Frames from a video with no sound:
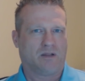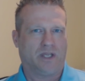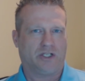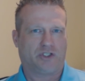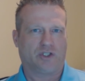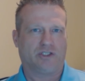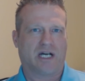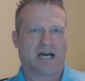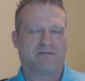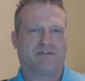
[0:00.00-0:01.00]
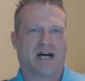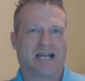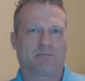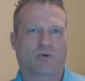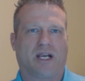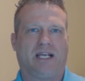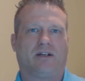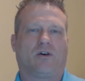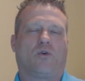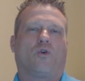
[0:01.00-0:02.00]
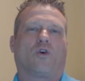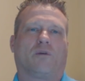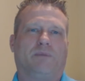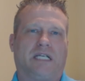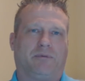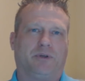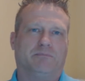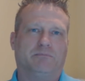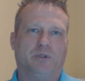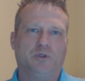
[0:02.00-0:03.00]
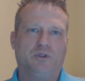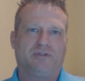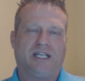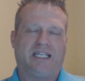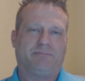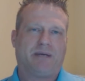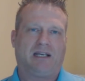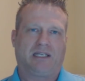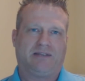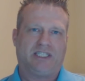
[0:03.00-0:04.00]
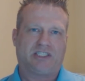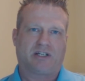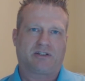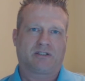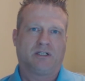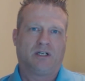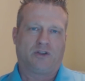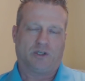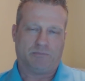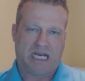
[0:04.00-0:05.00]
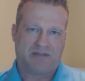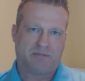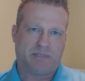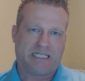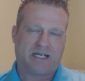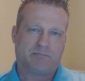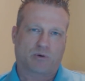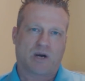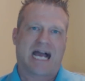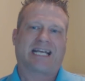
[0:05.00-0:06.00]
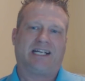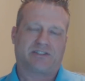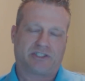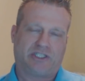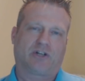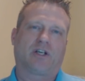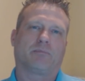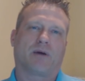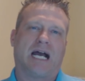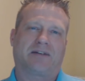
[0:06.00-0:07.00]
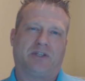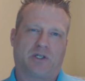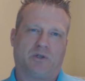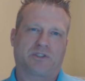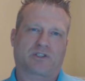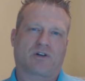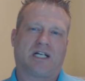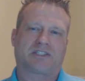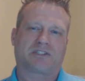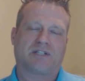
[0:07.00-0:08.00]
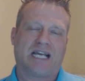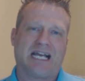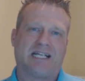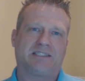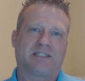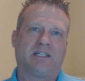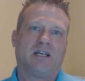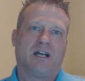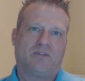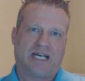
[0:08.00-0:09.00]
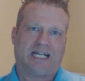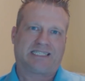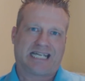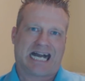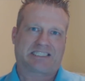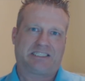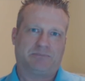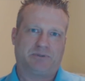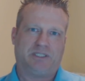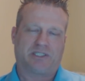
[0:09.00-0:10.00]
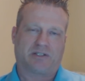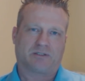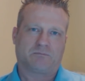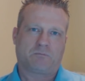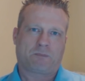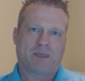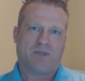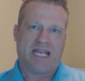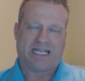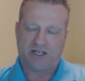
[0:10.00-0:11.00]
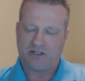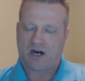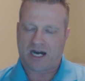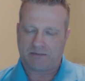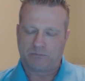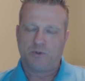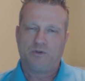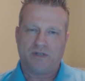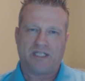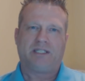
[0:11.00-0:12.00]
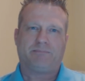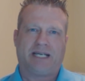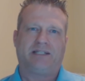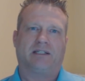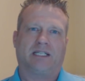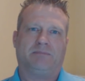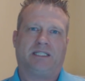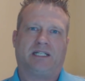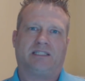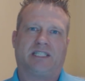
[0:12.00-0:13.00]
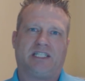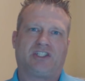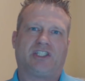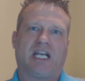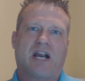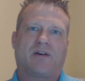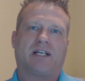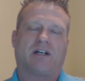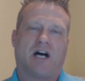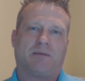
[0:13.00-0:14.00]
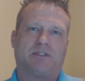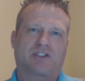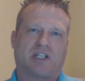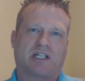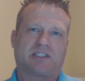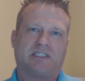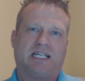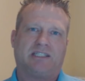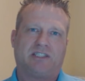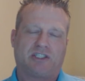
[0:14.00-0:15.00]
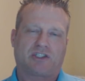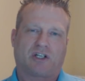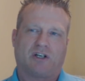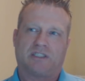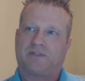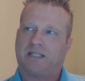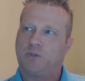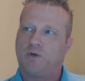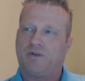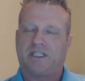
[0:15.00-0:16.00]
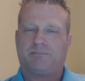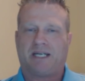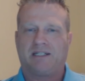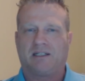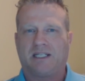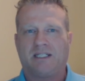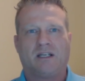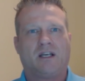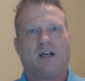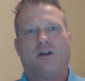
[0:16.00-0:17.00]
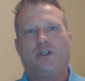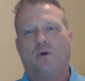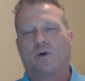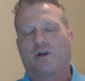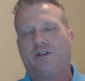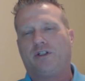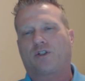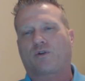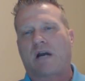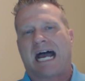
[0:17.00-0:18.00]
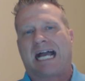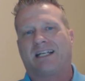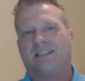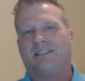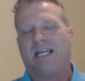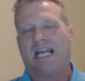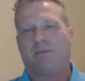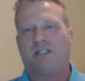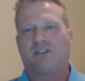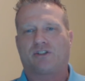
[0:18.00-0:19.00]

They should not vibrate or be able to move independently of each other. There may even be a bracket, a securing bracket that goes across their heads that attaches them to each other. They cannot move independently because they share a common suction and discharge. If they move independently, you're going to crack, damage,